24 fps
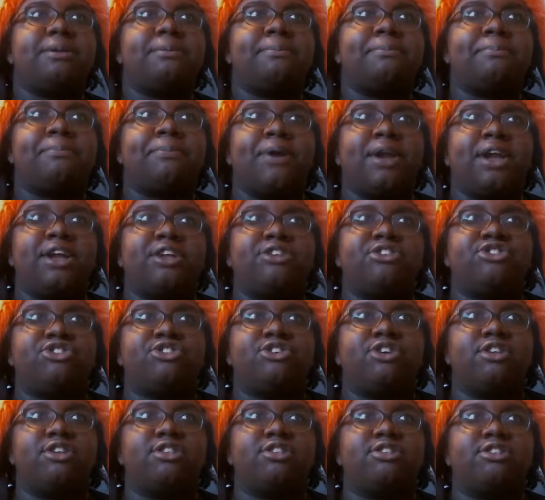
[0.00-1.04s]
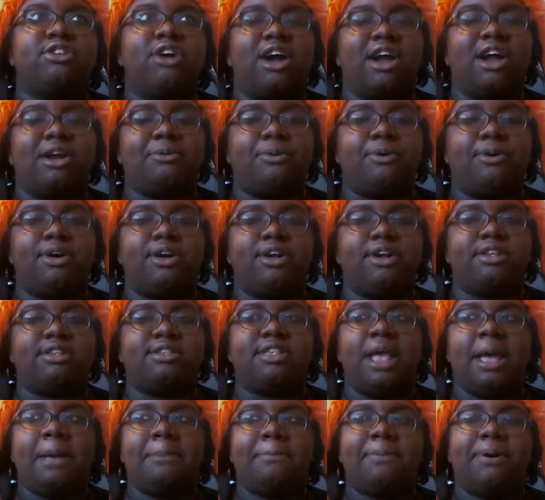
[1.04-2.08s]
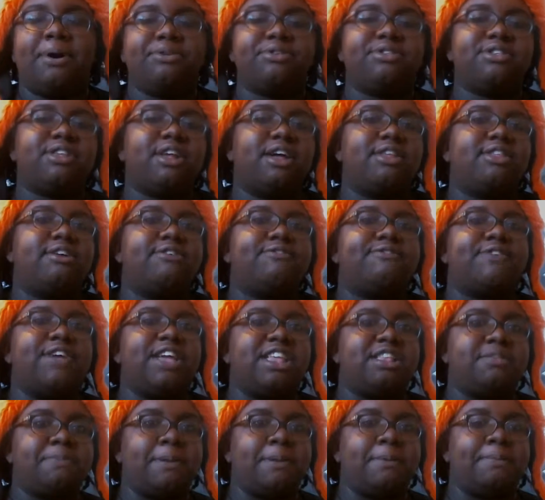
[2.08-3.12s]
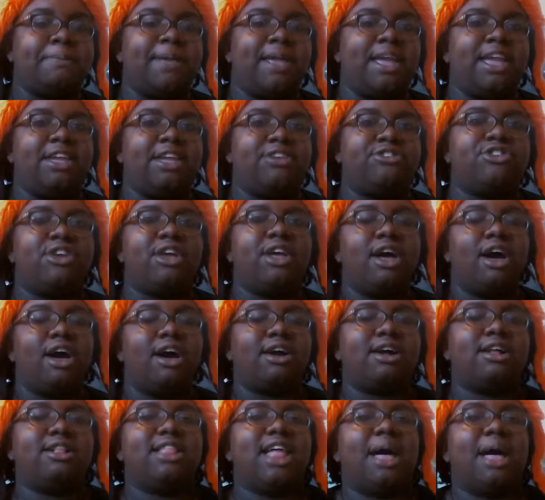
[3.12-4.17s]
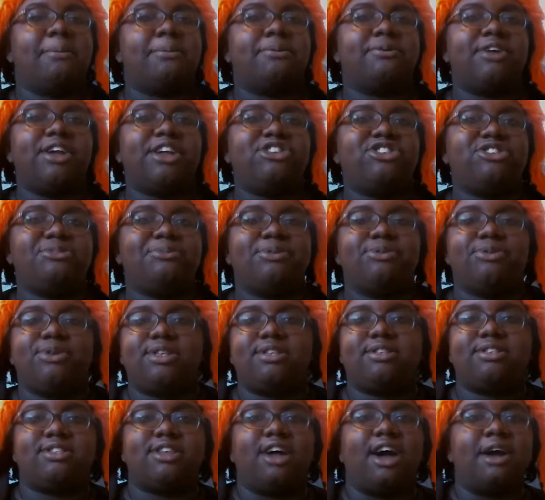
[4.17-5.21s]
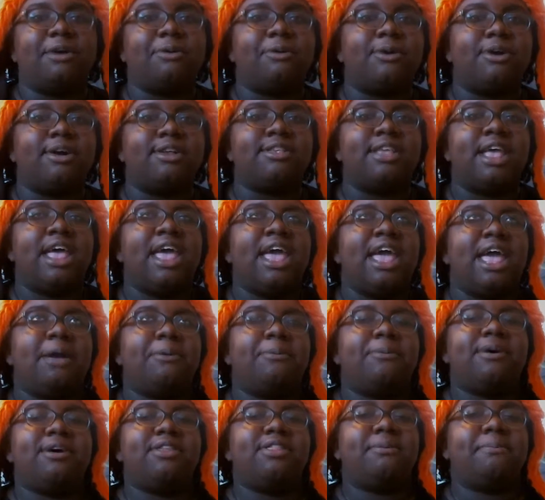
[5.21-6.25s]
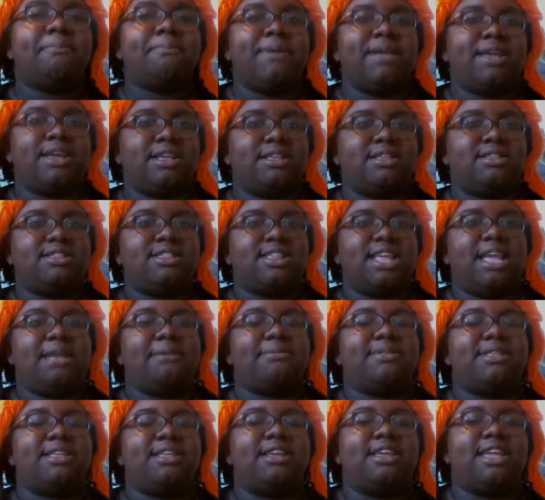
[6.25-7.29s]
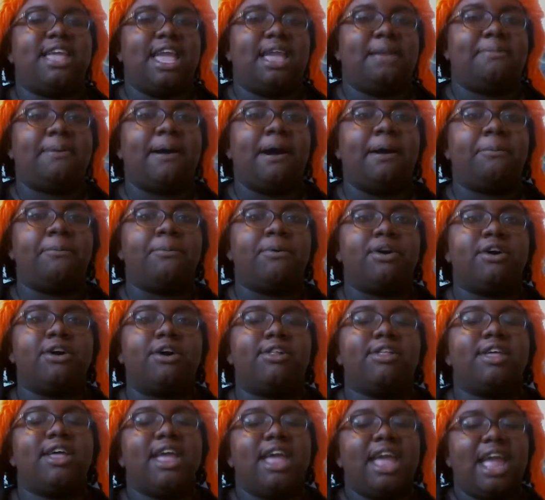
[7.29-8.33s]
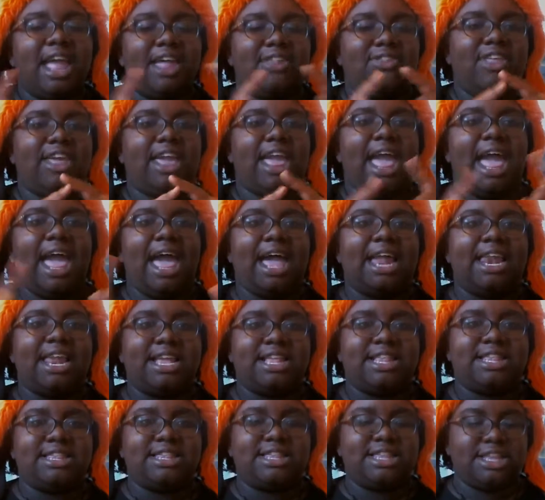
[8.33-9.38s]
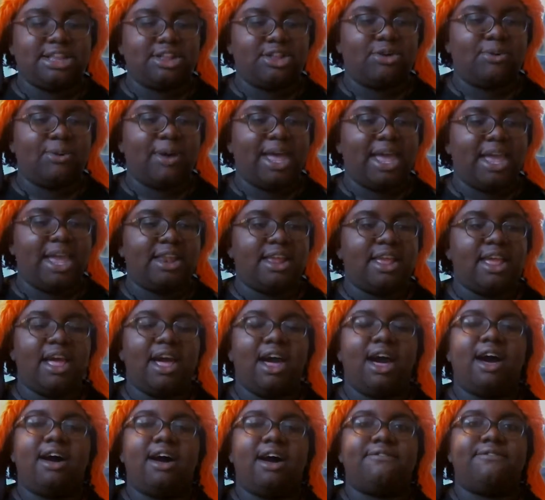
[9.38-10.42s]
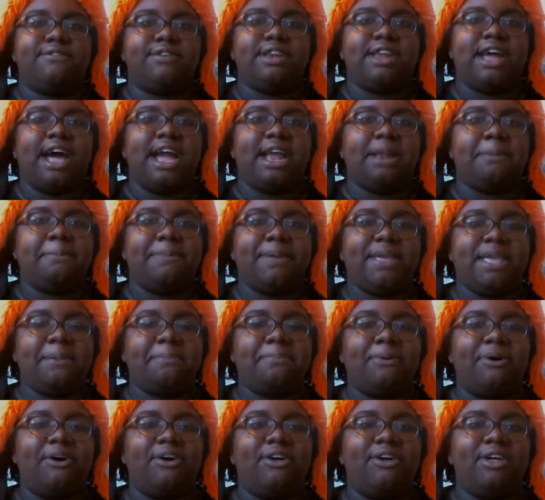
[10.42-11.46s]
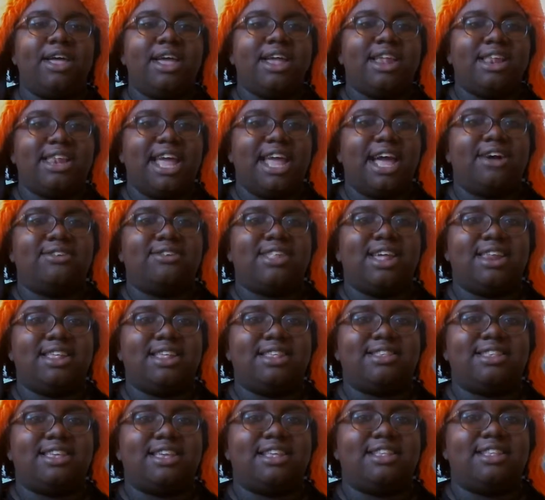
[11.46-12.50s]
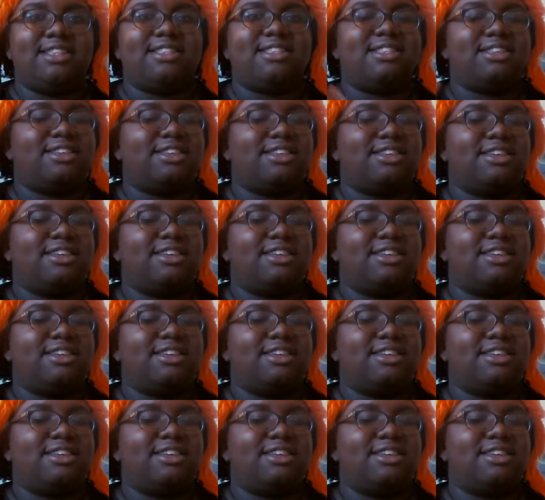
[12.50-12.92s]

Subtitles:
branch Star Wars posted on their Facebook page a collaboration between Star Wars and one of the biggest names in K-pop world, and they had a silhouette of 9 people. Now, netizens,